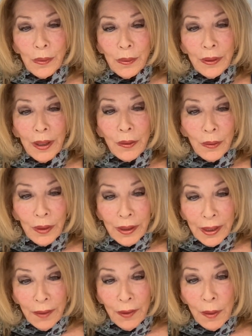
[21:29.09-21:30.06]
not only
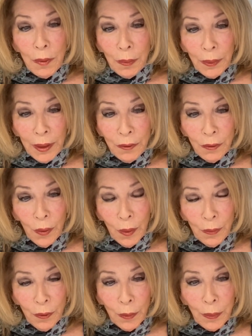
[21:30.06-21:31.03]
give them a platform
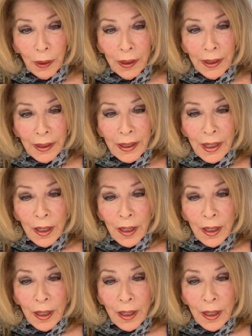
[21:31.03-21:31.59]
for playing,